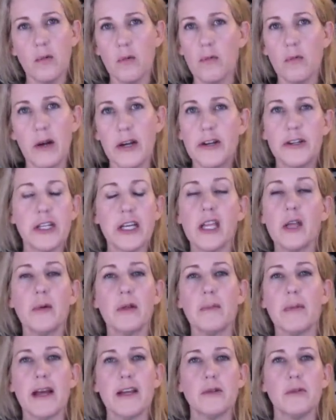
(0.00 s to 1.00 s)
when you're dealing
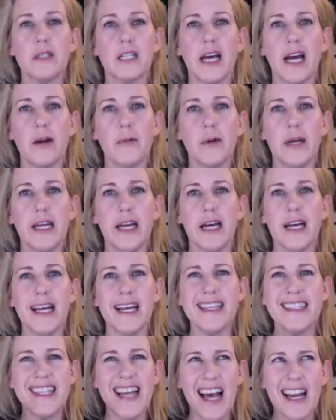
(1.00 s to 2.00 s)
with a patient with diarrhea
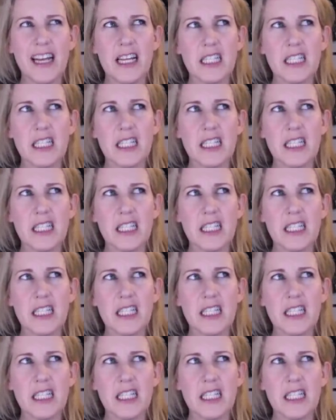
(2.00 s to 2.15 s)
is not